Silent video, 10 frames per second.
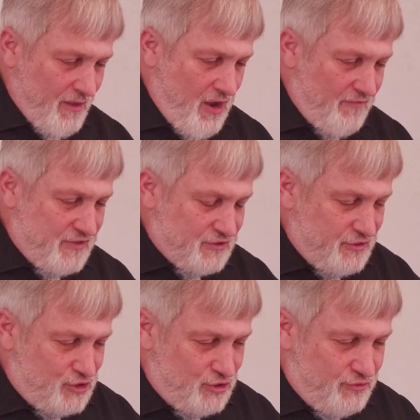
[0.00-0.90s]
obviously,
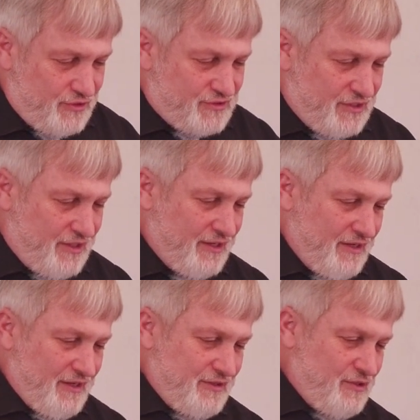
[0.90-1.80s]
Judas, uh,
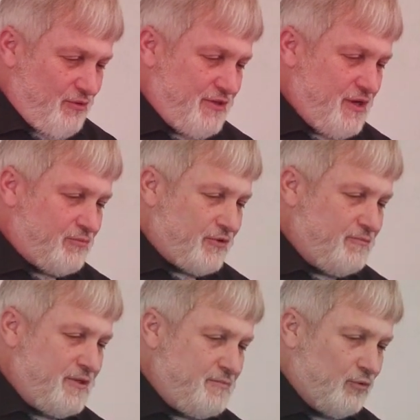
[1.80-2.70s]
you know, a number
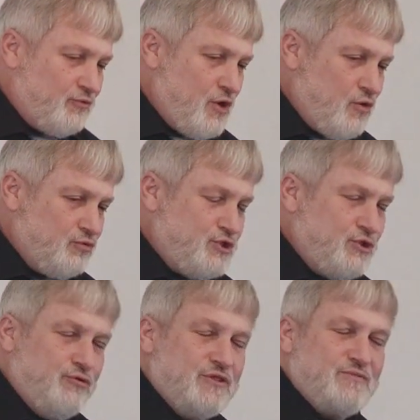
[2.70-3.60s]
of people know
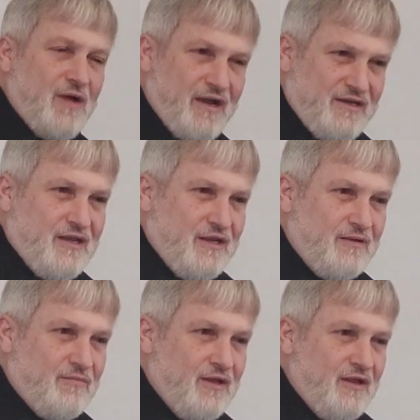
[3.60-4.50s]
Judas by
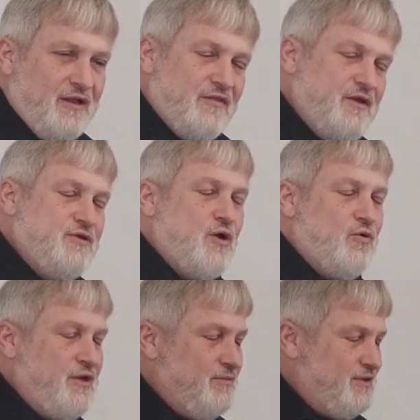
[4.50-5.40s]
name. They know
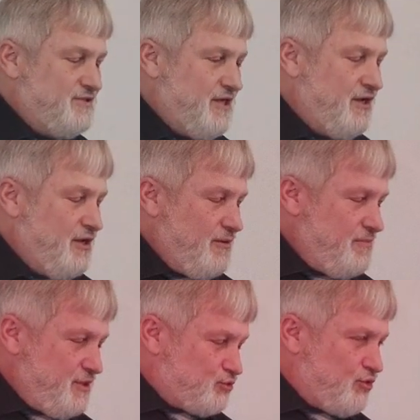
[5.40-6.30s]
him as a
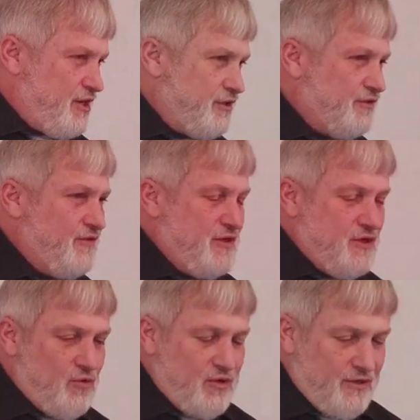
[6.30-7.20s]
betrayer. They
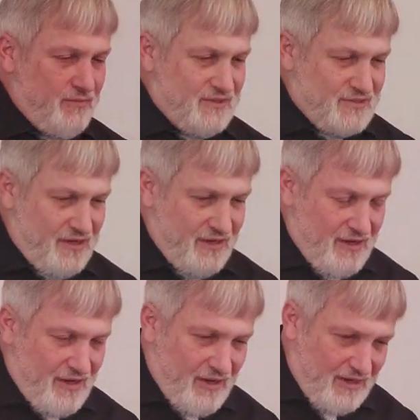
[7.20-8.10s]
know him as a
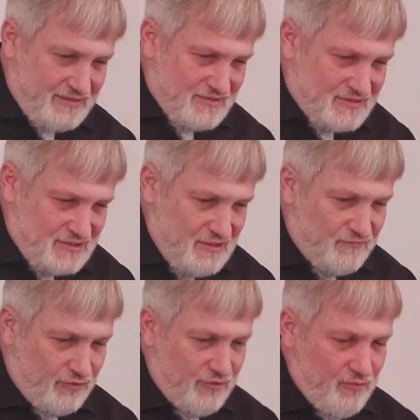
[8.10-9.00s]
uh,
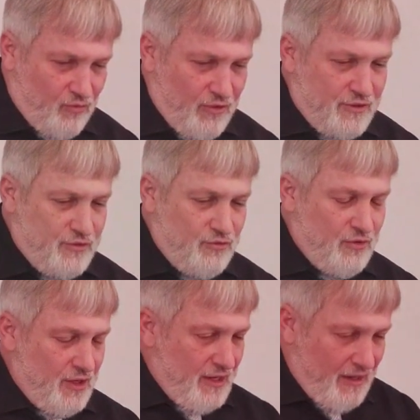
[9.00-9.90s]
deceiver and one who
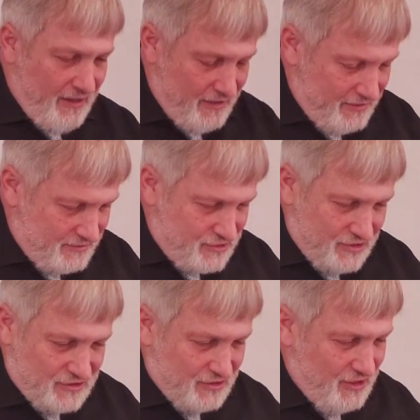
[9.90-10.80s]
uh,
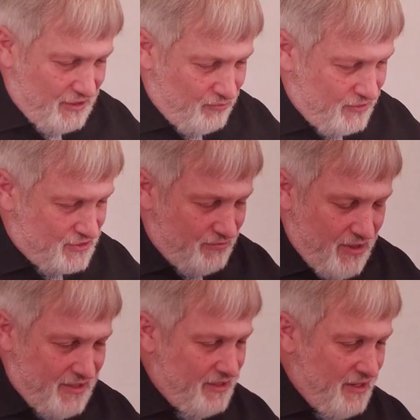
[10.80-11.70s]
just again when
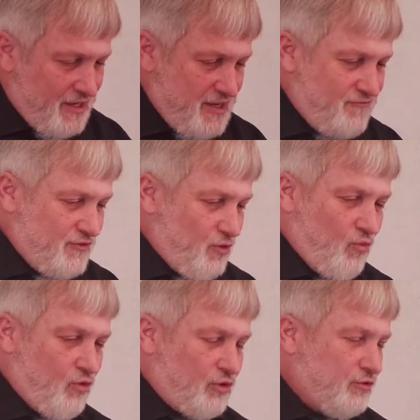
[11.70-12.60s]
somebody even the
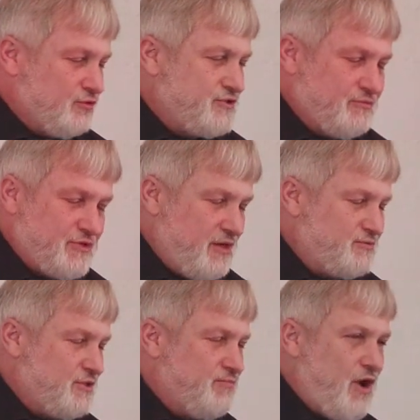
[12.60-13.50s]
world sometimes
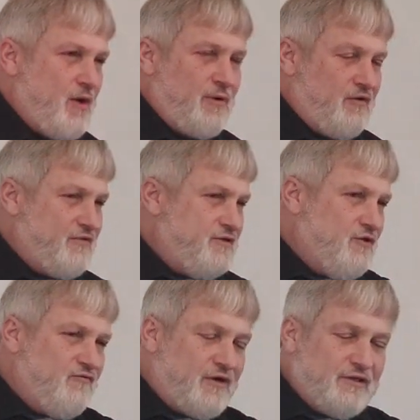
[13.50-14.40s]
can pop off they
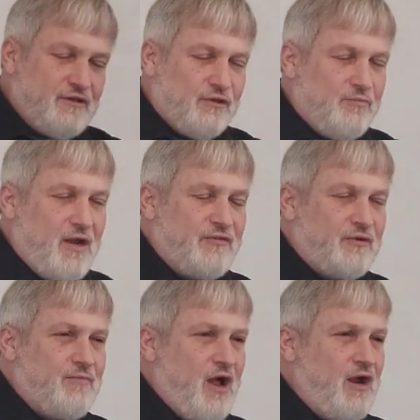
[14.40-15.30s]
know very little about
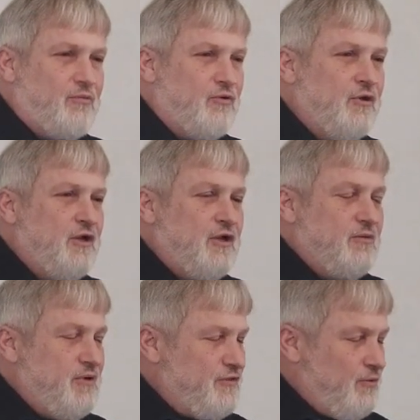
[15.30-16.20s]
their bible
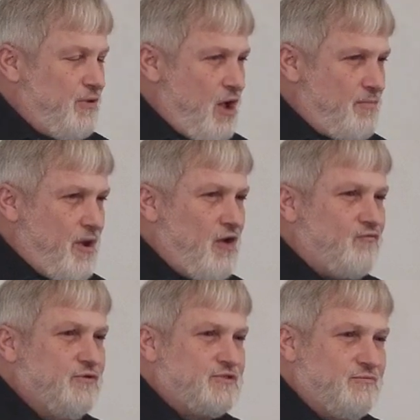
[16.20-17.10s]
but they'll pop off
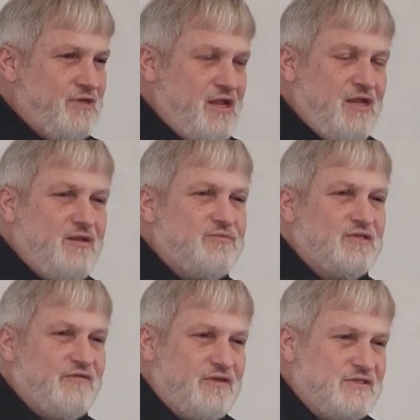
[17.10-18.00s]
with some names
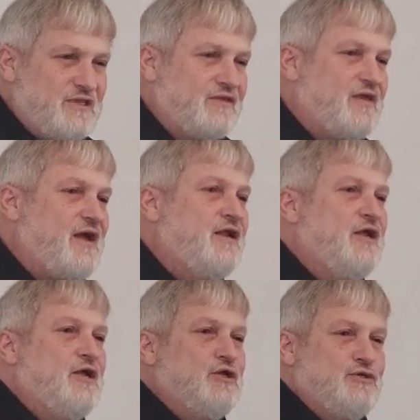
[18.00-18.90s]
and things like that
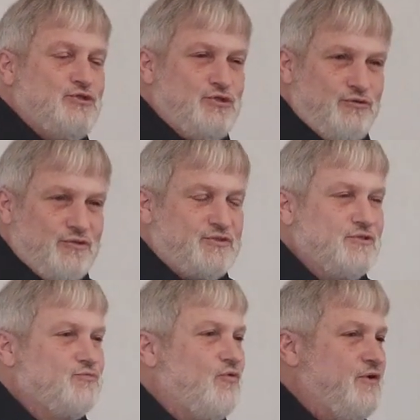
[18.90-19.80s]
judas
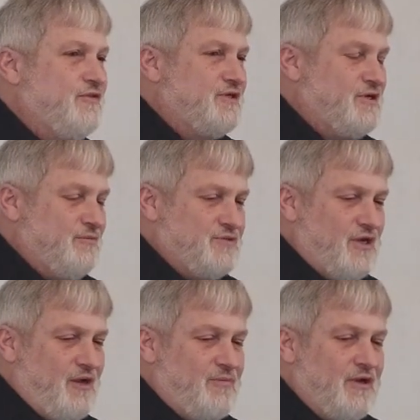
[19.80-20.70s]
is one that comes
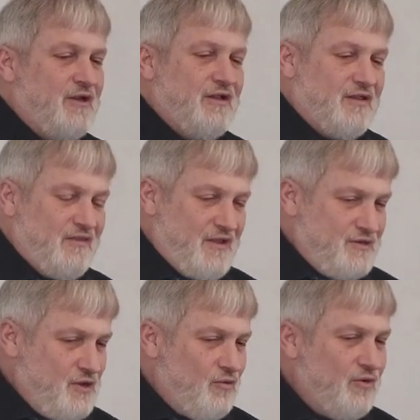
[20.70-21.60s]
up they
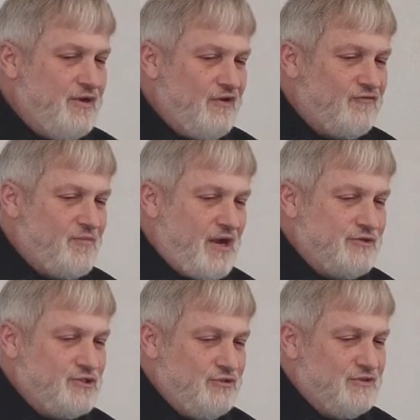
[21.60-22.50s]
know enough
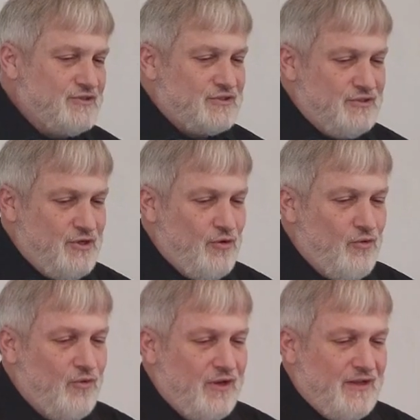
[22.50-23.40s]
about judas to
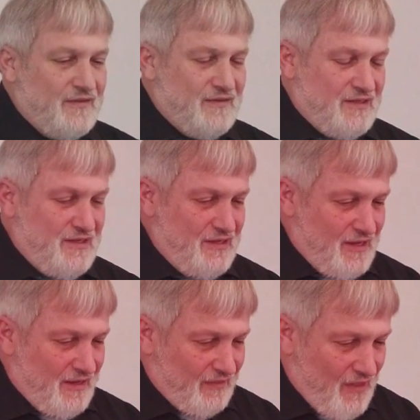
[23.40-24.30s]
know that he
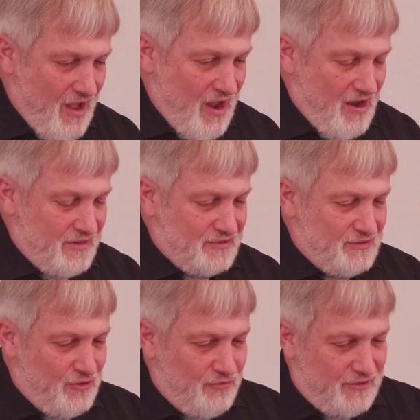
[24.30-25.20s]
lied to
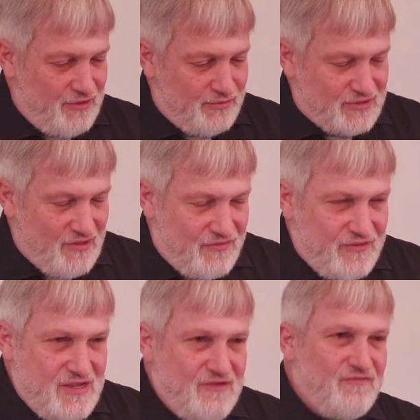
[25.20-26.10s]
know that he was a
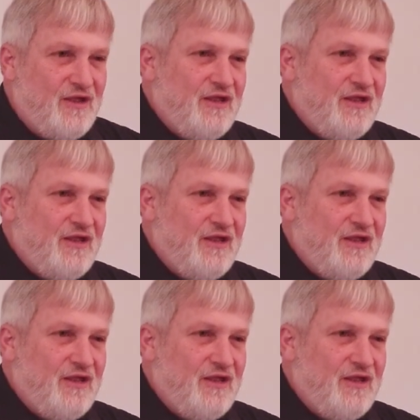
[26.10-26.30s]
thief